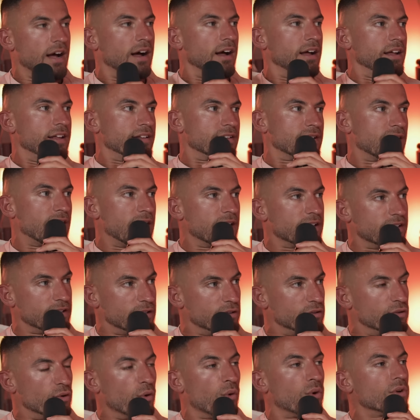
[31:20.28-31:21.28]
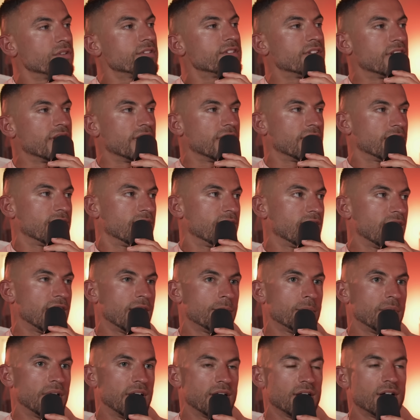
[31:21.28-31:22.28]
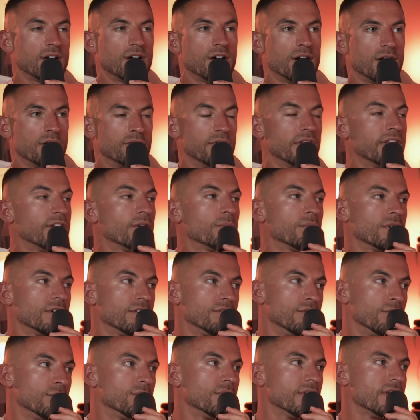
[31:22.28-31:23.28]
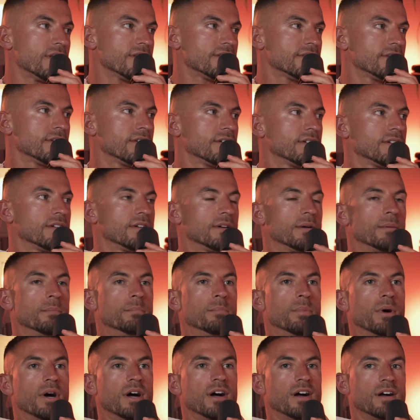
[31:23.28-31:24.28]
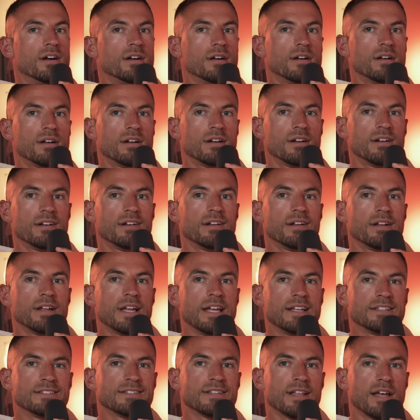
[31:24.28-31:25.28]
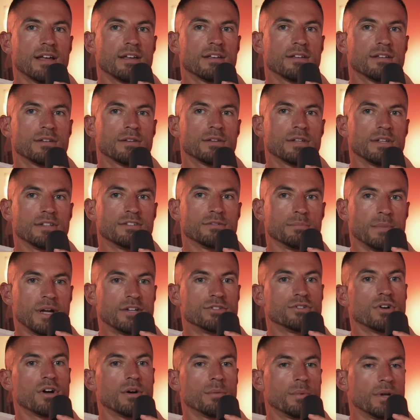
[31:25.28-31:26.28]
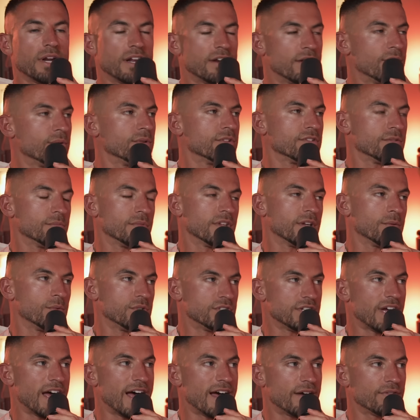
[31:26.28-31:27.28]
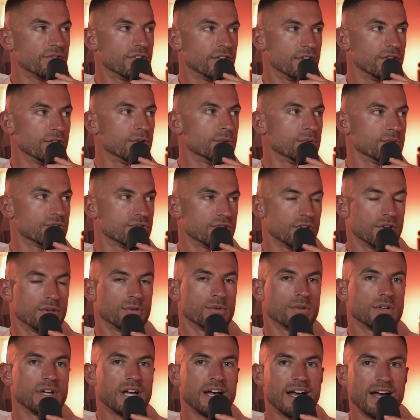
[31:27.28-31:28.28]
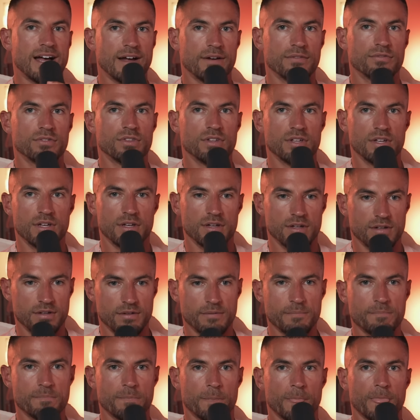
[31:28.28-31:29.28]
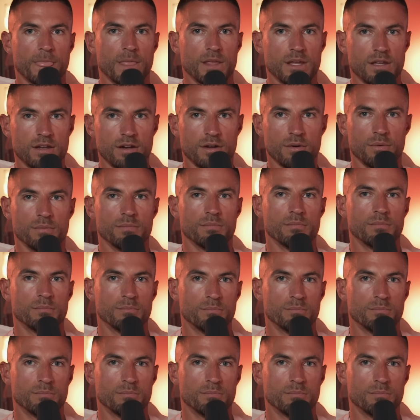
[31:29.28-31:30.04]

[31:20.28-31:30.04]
it's like daunting, and I'm like, oh, I really don't want to do this, but it's like it's my job, and I know it's something which I have to do. So I have to, you know,